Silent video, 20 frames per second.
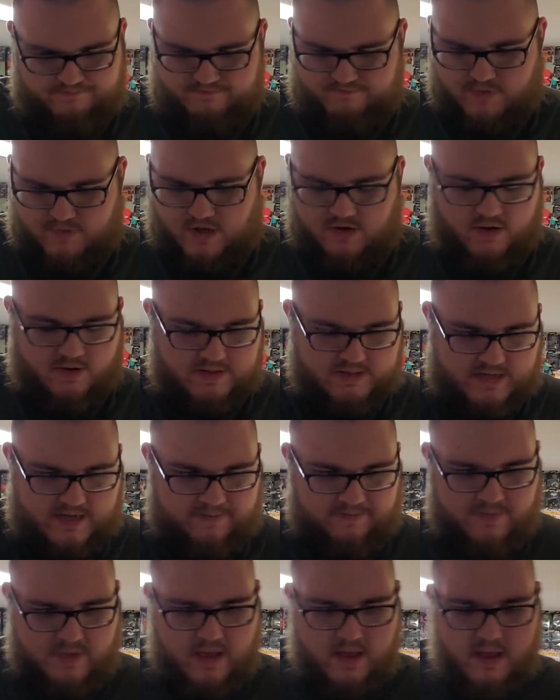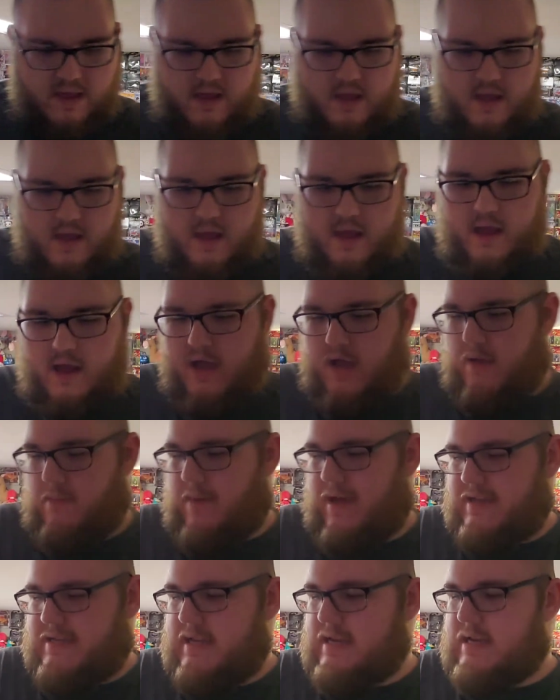Oh, no, it's not.
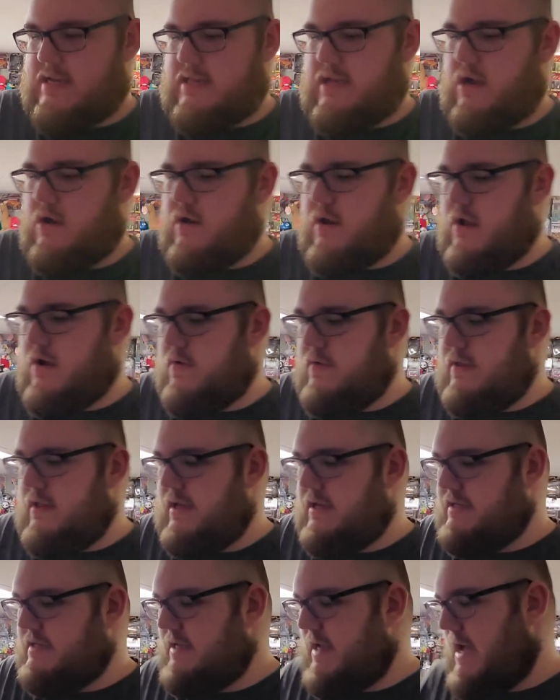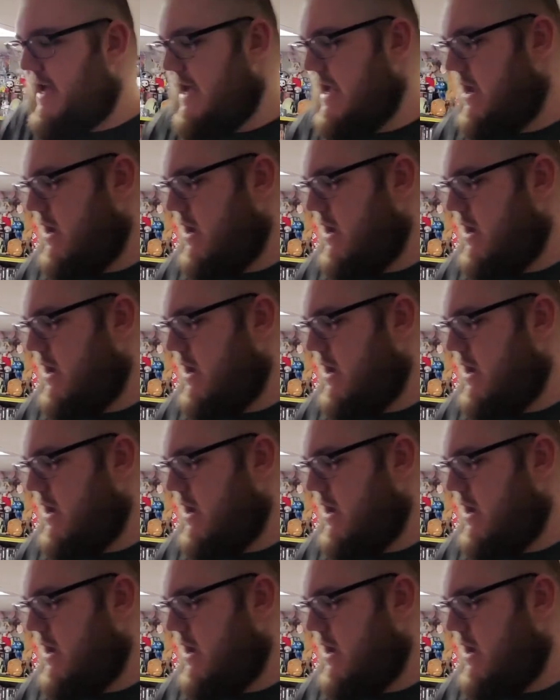I technically already own this. I